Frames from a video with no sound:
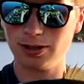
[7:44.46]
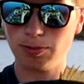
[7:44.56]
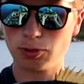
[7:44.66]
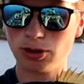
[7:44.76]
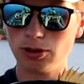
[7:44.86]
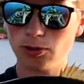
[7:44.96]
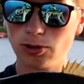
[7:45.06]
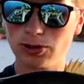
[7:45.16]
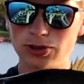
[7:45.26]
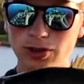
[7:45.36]
Deep Creek
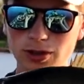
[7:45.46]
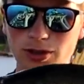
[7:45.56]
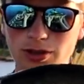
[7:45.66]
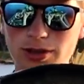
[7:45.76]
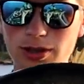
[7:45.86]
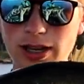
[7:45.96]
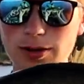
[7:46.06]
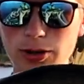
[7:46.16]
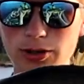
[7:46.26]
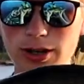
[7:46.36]
Lures
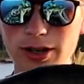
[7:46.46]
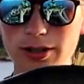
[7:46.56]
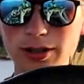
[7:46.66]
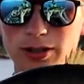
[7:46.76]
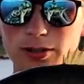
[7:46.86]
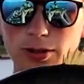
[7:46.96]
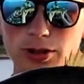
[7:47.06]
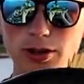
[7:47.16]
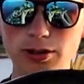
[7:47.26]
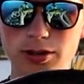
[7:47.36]
Bug Craw, I think is what
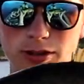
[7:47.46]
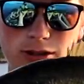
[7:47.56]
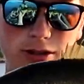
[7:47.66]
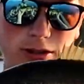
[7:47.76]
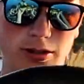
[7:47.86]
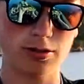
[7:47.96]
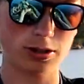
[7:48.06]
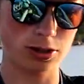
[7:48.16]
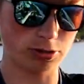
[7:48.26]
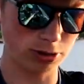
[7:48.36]
it's called.
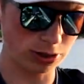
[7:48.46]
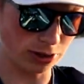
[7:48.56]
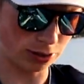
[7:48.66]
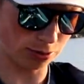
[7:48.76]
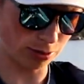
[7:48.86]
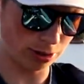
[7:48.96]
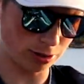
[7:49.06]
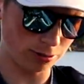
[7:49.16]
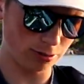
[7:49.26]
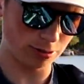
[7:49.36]
Get to release on this one now.